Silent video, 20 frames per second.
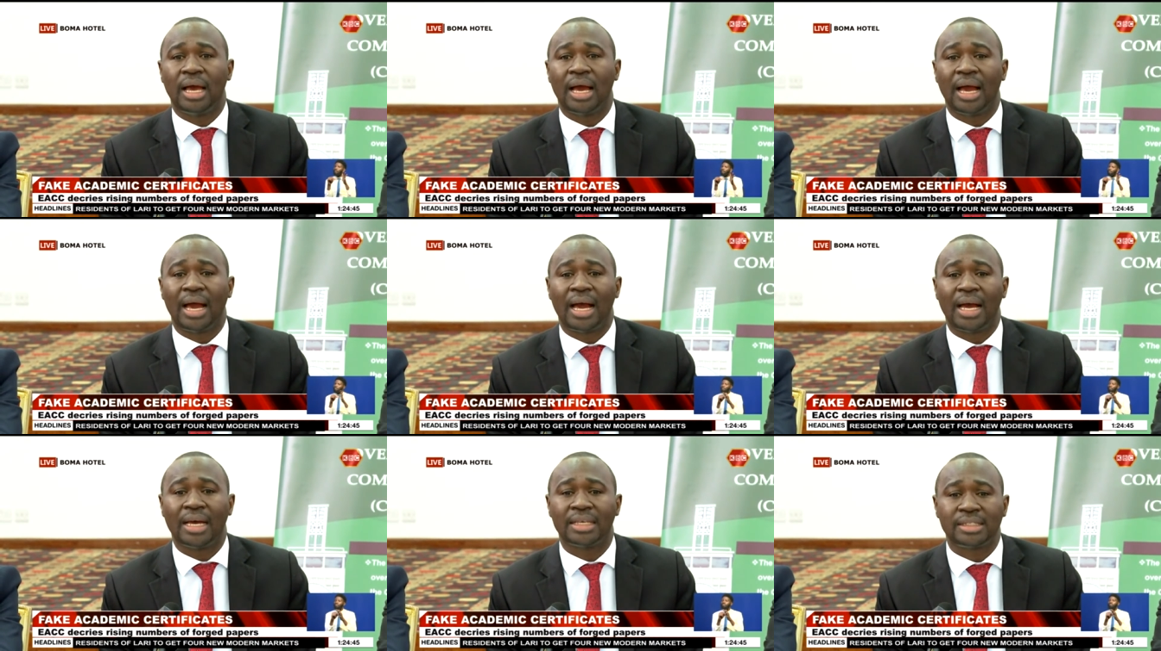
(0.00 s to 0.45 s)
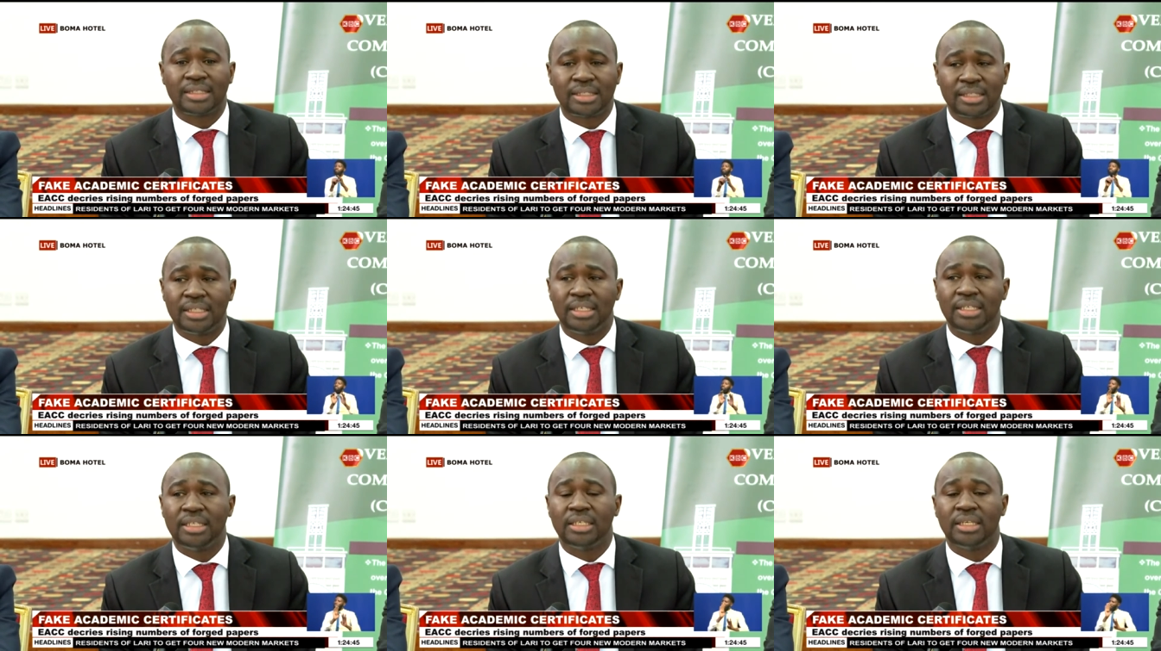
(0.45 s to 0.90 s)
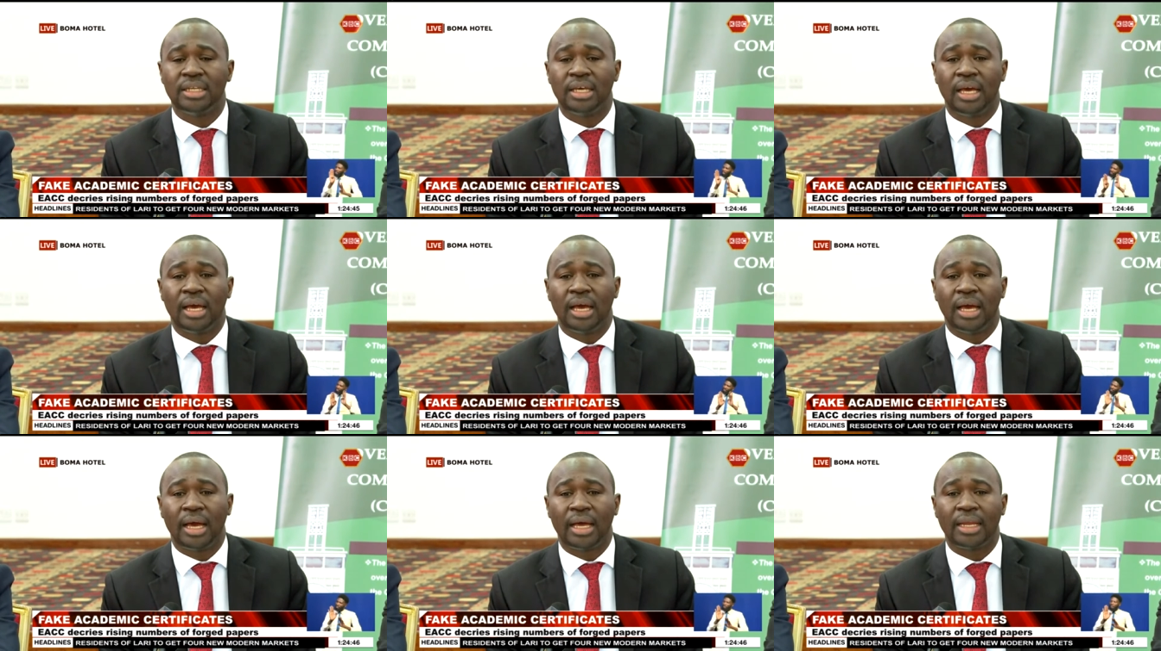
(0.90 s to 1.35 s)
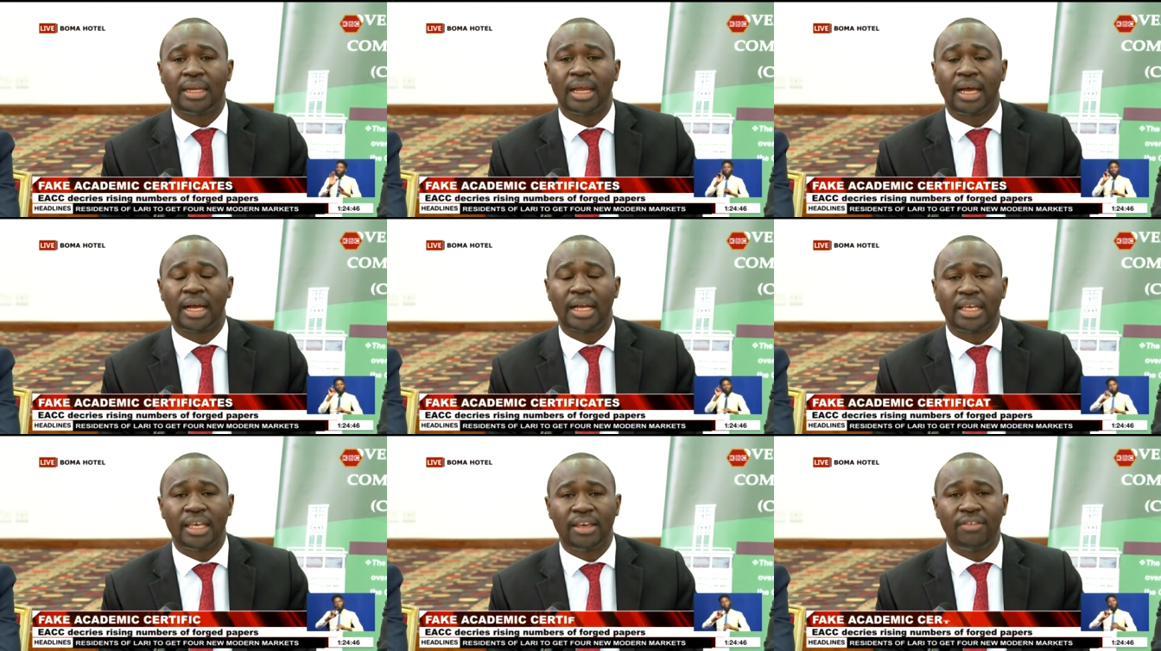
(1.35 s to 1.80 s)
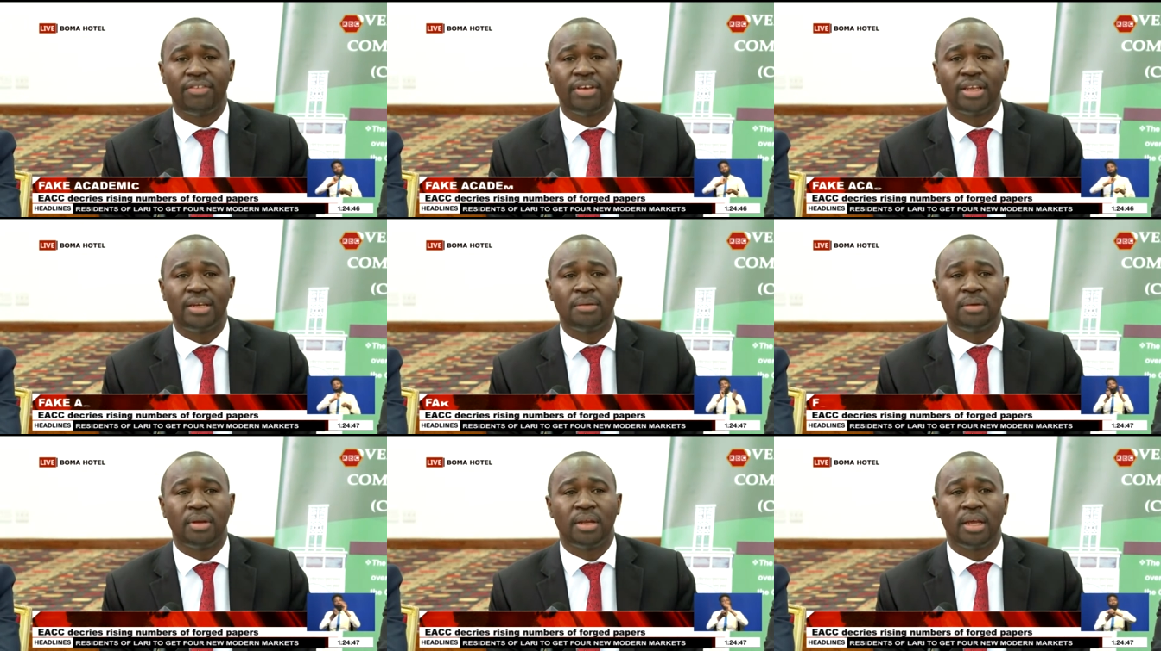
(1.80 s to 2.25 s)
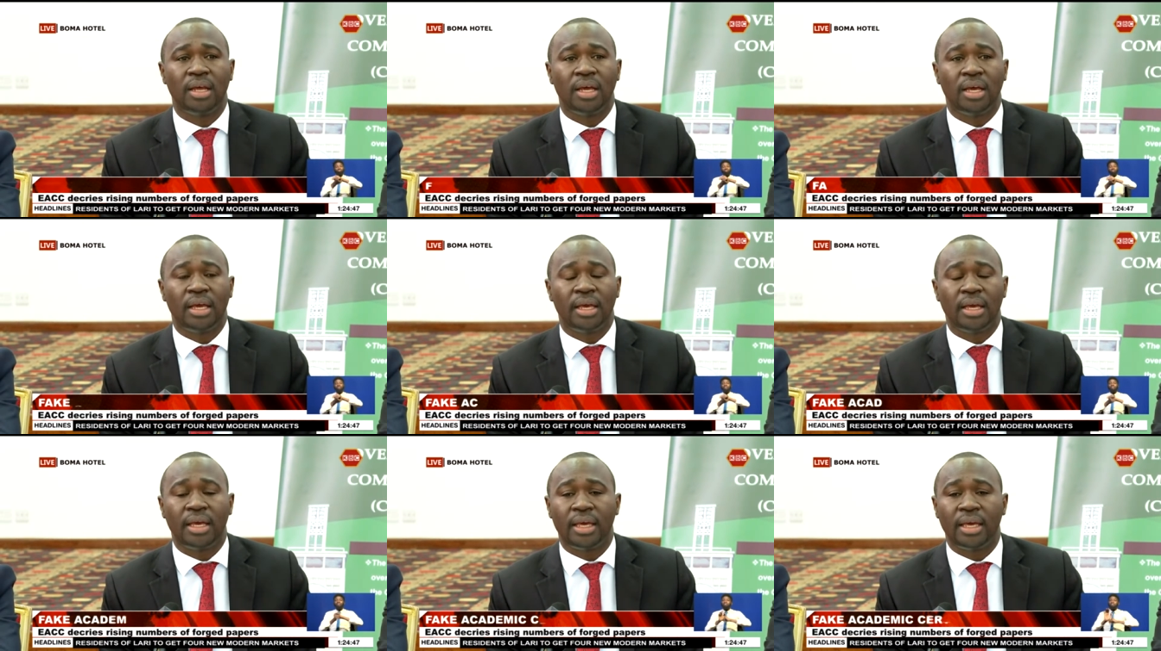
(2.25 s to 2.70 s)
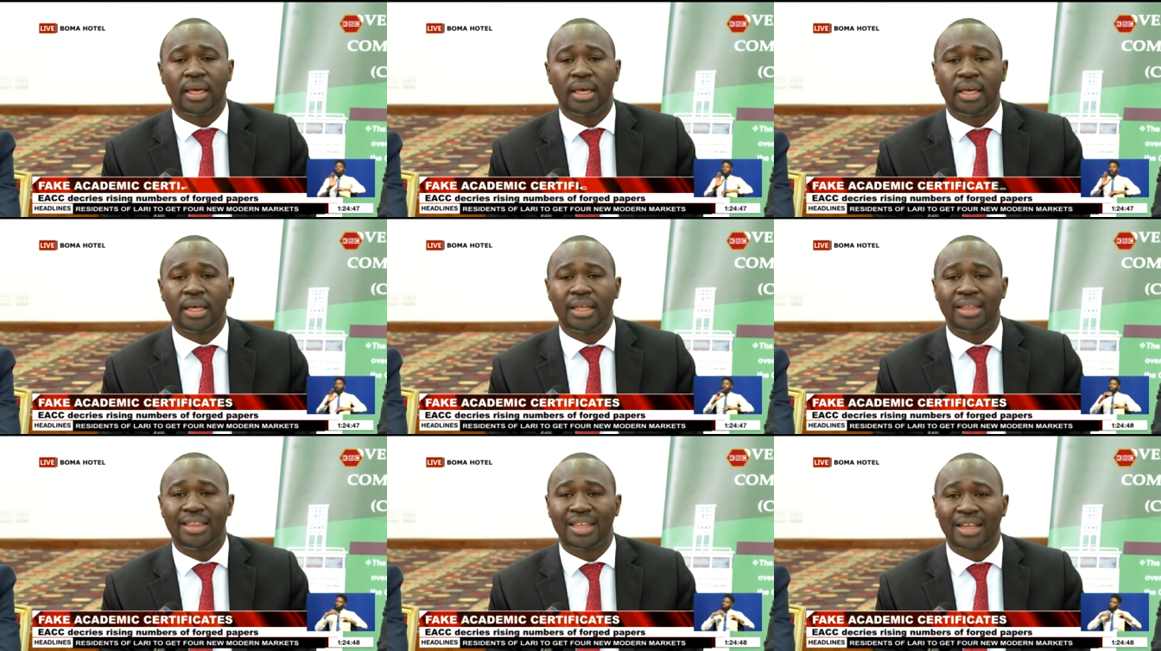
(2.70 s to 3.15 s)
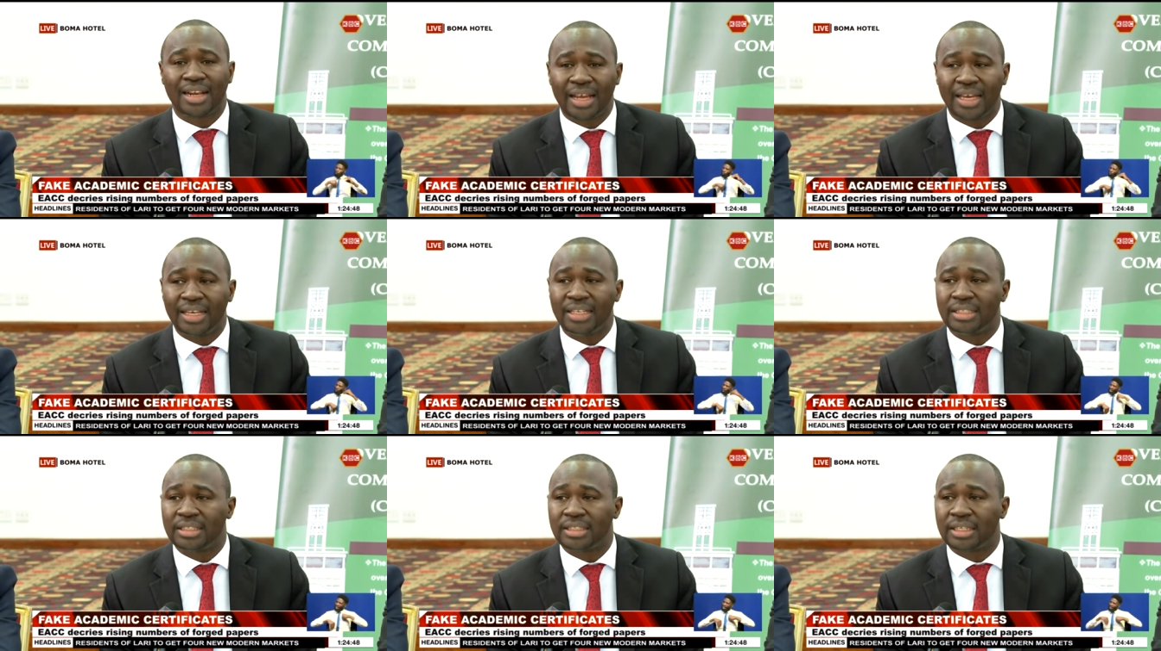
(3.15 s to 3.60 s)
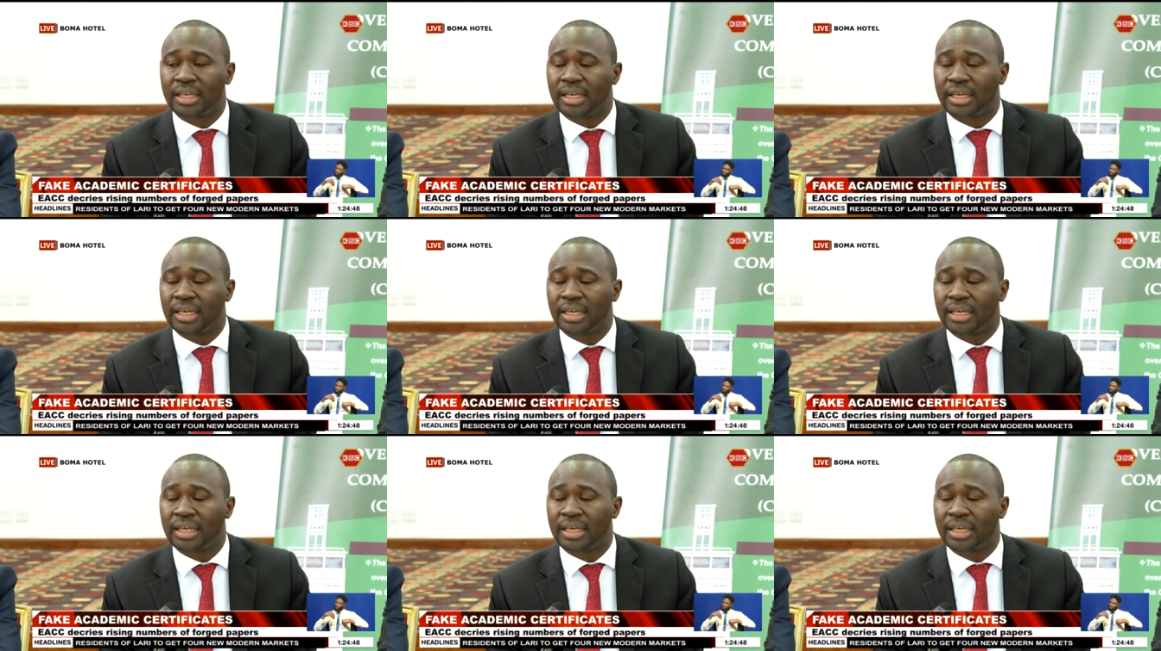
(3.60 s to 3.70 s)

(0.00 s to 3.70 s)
are seen and are given the right